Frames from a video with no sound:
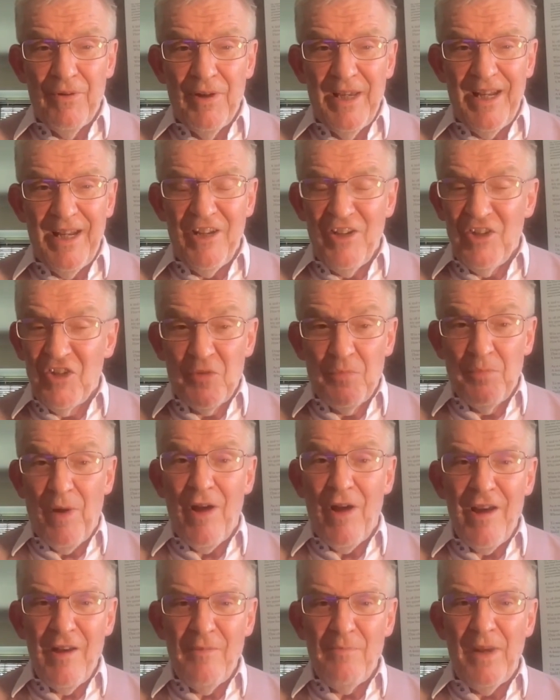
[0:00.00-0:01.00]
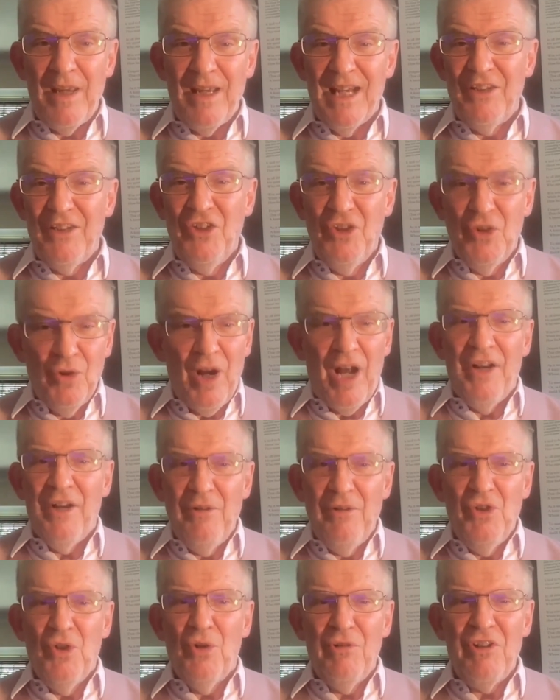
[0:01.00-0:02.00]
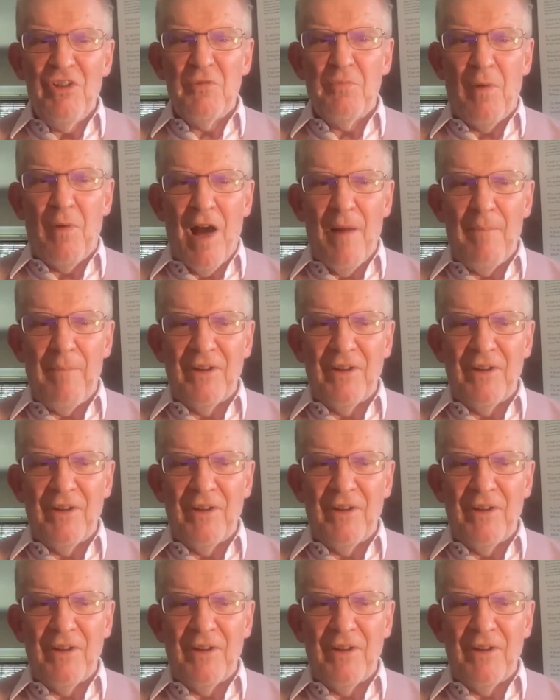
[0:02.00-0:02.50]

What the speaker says: It inspired me. And I know you're inspired